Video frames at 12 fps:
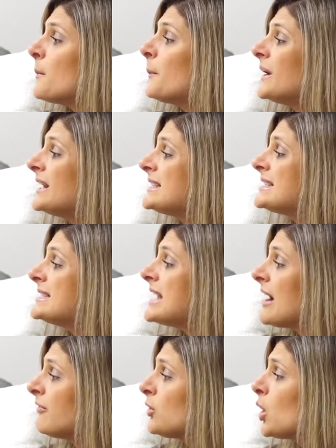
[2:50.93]
but it's
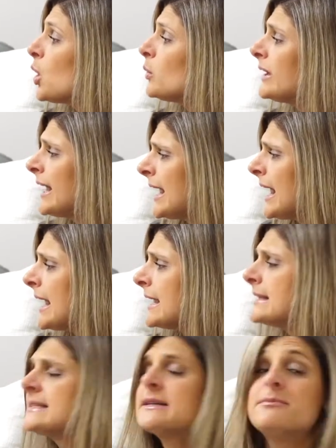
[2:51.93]
never
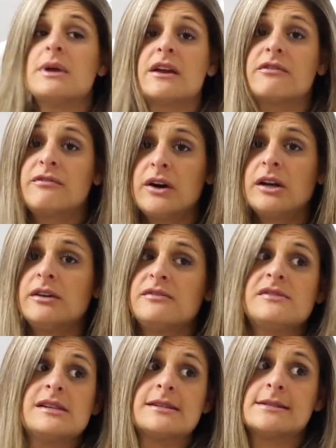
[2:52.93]
okay to make fun
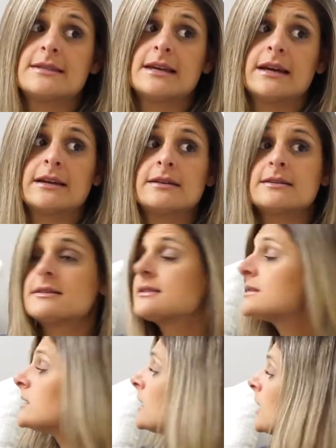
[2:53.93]
of these things.